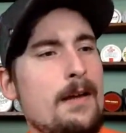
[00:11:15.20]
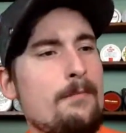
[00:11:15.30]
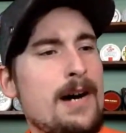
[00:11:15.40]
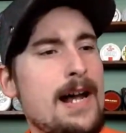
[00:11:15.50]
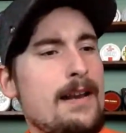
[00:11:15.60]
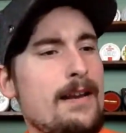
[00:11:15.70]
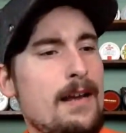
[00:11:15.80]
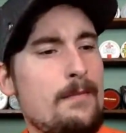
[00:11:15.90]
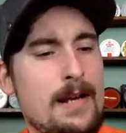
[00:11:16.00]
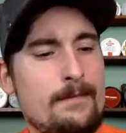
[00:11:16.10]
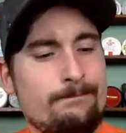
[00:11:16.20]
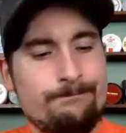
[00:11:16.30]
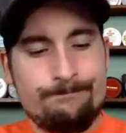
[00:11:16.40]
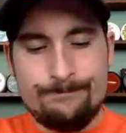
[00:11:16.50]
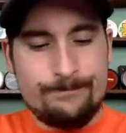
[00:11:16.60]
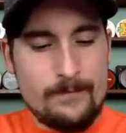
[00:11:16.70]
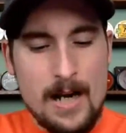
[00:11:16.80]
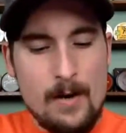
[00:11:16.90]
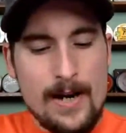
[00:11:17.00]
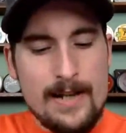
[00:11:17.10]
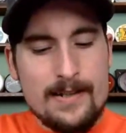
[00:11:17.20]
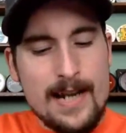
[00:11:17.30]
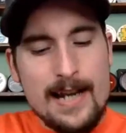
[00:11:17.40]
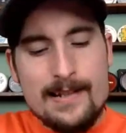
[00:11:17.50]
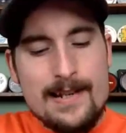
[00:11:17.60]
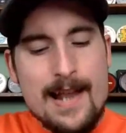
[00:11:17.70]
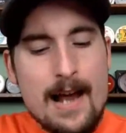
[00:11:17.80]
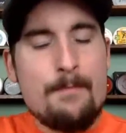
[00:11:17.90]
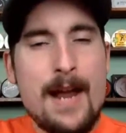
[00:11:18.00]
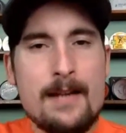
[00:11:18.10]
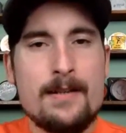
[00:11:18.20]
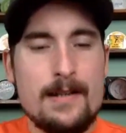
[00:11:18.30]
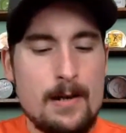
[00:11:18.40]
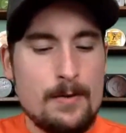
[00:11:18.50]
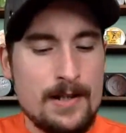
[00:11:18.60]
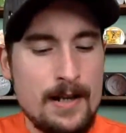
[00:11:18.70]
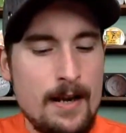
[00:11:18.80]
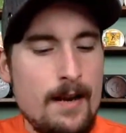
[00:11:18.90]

But, I mean, it's not a bad snus.